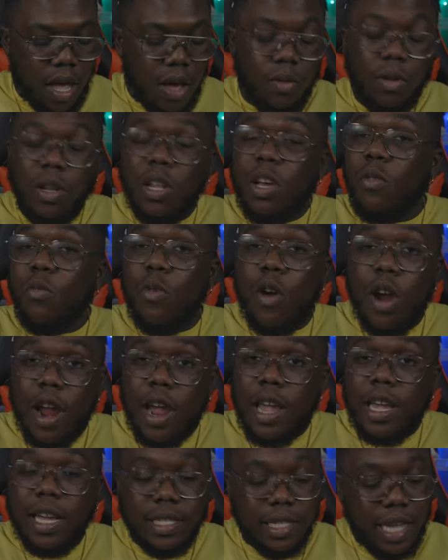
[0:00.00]
A little
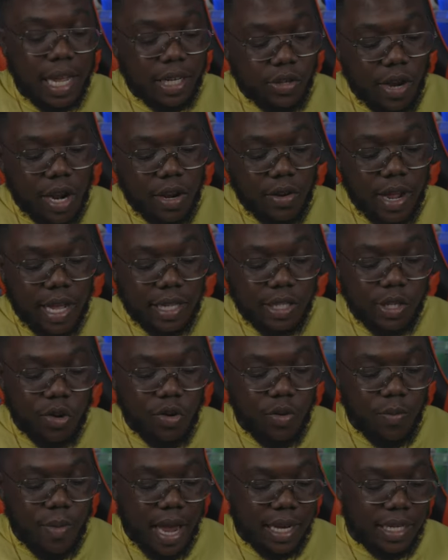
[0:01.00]
worried because I tried on that
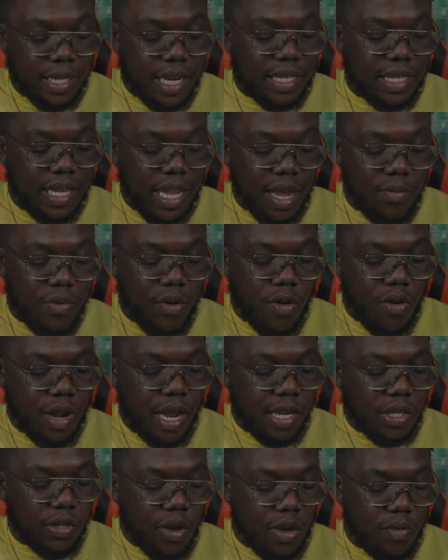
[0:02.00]
Total Max yesterday, bro, and
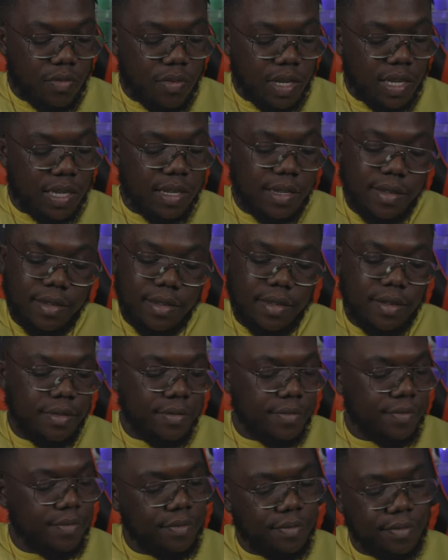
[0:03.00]
that joint was
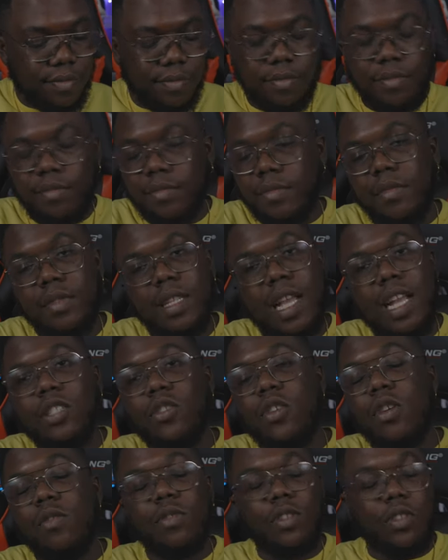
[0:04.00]
that
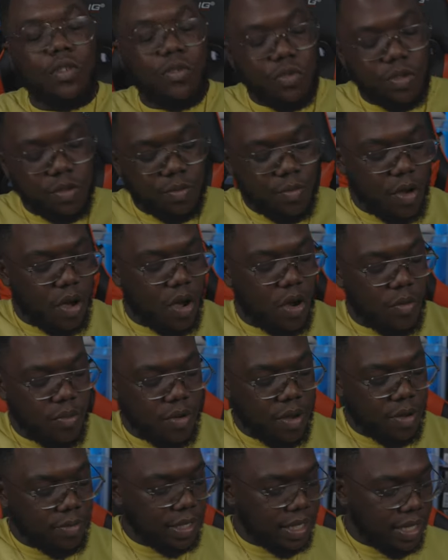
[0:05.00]
joint was too small, but
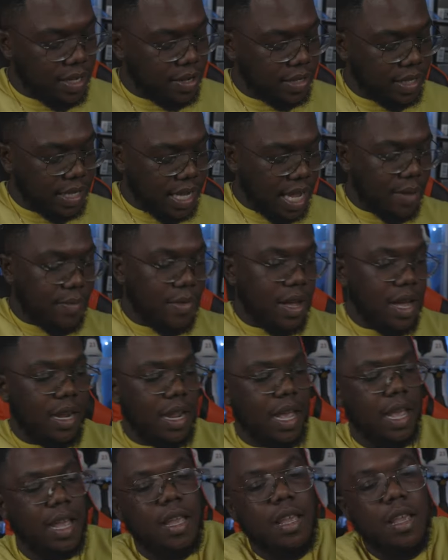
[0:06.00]
I'm still sad about
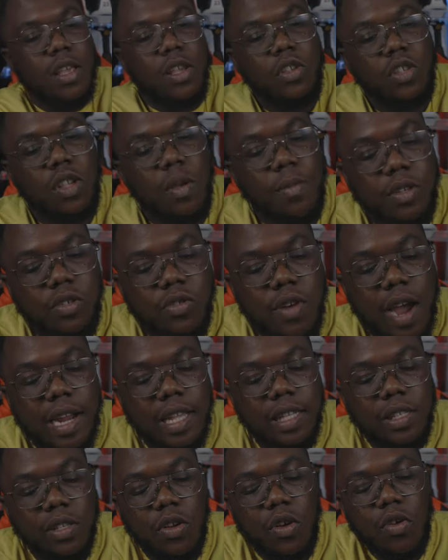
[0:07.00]
that. So I'm gonna try
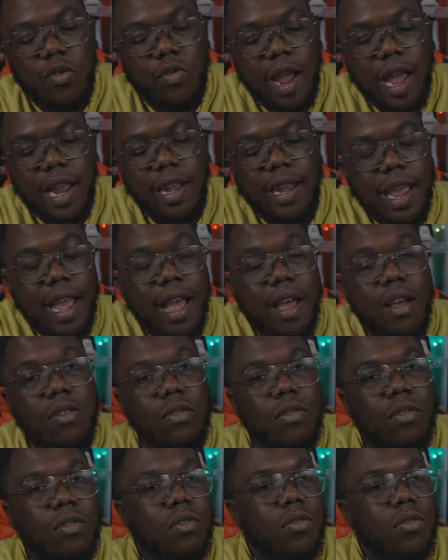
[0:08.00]
this on right now.